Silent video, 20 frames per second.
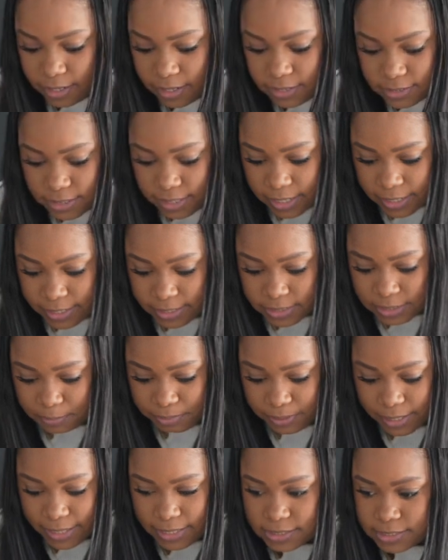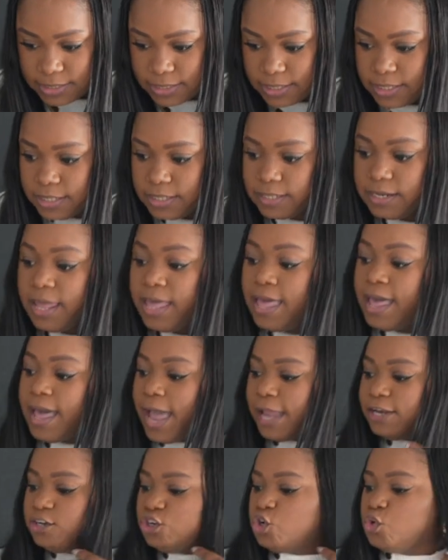until I get the plates in.
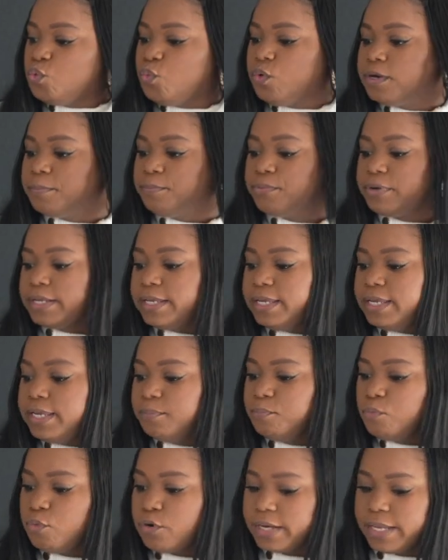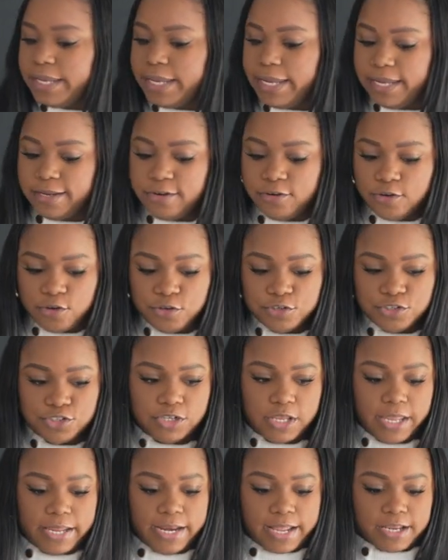I do want to bring in more
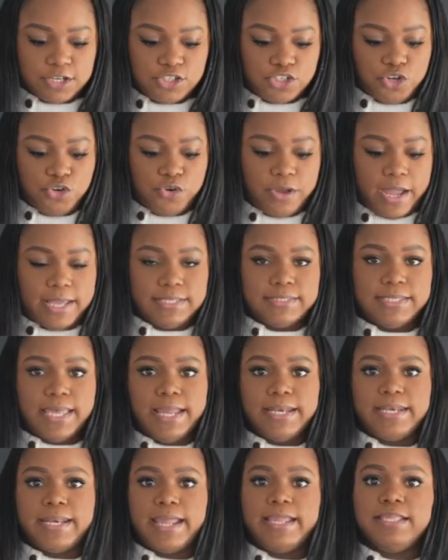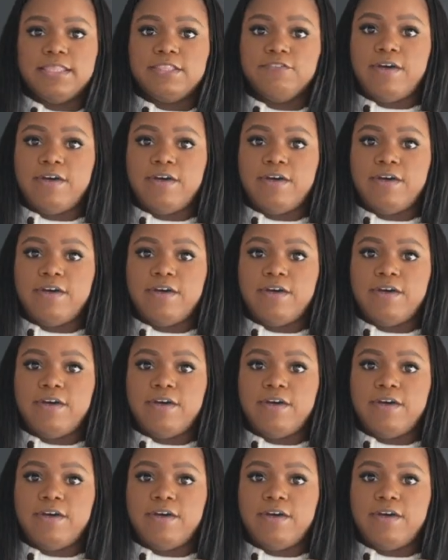candles, and I can show you guys at night the